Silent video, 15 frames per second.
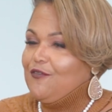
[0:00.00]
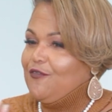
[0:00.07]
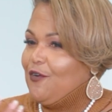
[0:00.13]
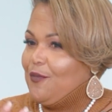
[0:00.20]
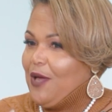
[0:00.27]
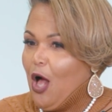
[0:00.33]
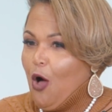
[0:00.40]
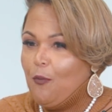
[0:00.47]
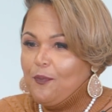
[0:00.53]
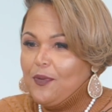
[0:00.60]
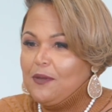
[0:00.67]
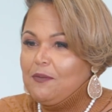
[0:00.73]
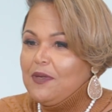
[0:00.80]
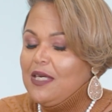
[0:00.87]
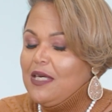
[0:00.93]
from
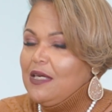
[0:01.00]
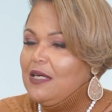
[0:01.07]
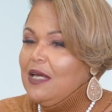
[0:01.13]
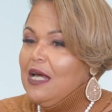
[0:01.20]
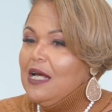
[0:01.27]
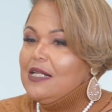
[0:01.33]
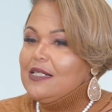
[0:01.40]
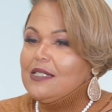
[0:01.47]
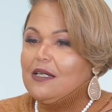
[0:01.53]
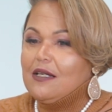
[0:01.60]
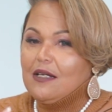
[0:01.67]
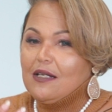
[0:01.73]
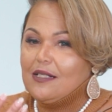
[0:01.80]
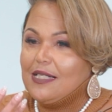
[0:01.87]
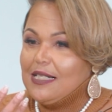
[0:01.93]
helping me
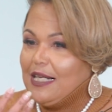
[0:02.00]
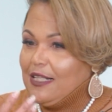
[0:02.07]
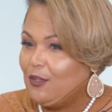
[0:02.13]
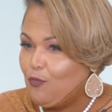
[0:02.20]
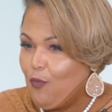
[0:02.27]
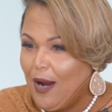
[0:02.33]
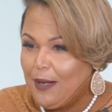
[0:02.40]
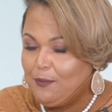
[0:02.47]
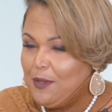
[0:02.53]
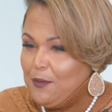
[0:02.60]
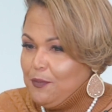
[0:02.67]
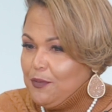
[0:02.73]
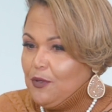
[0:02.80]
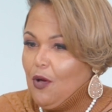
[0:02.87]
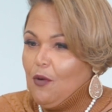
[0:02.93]
to get the right
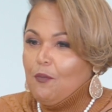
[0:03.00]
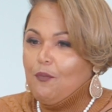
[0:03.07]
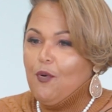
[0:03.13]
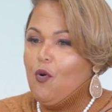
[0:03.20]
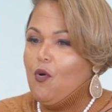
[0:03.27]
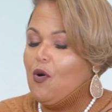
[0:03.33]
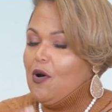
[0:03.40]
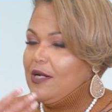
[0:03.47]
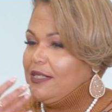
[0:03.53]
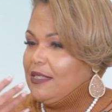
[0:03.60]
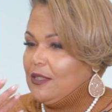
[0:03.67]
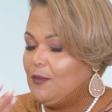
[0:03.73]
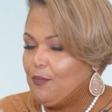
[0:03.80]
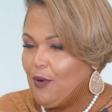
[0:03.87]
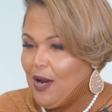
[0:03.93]
people on board, get
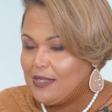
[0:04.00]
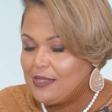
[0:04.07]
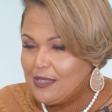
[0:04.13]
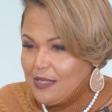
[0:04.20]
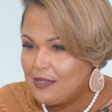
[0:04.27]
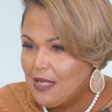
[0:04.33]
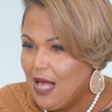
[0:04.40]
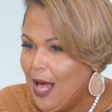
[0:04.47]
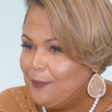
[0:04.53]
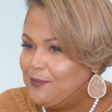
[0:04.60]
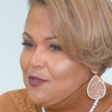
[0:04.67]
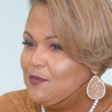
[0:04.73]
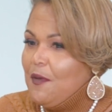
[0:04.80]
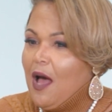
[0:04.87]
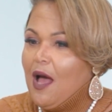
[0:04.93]
the process
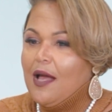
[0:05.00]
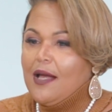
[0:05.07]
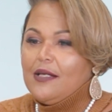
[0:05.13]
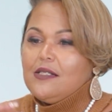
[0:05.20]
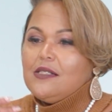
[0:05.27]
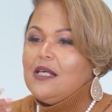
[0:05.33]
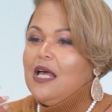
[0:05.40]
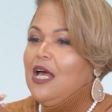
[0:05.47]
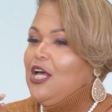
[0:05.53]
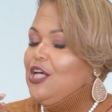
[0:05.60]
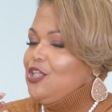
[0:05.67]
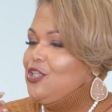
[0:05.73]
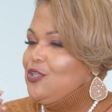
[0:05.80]
optimized, to